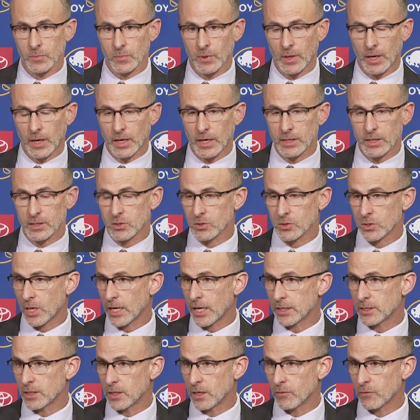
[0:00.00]
I guess there's
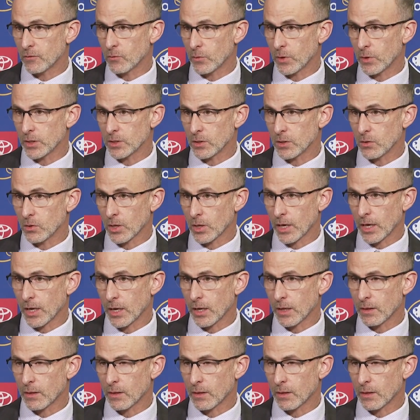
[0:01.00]
lots of different ways to look at it.